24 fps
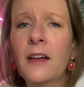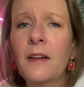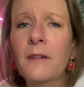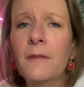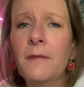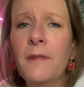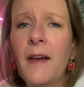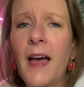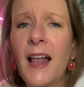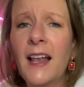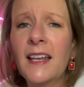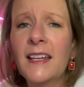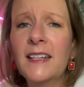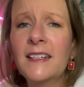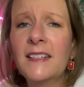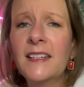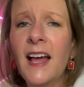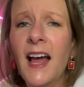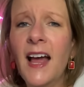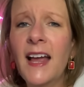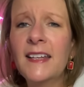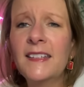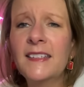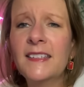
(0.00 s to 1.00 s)

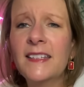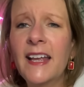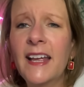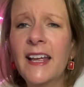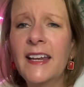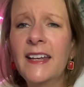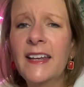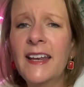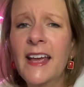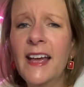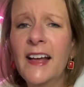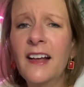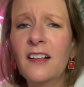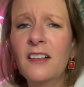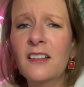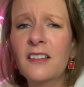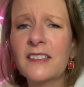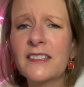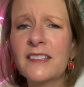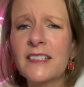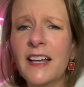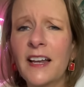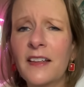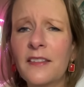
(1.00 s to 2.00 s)
Valentine's Day
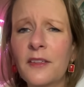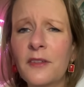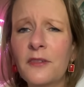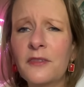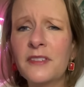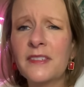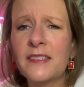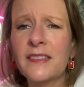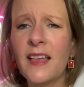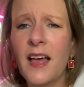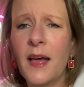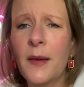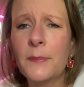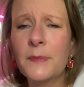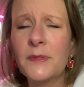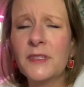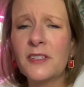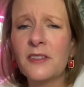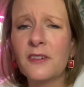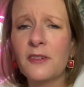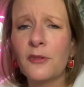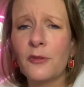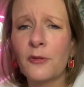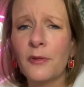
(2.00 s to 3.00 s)
nails. Now those thumbs
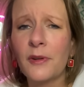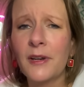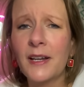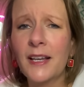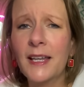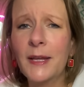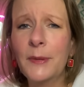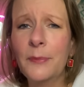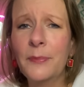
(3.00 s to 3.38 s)
look really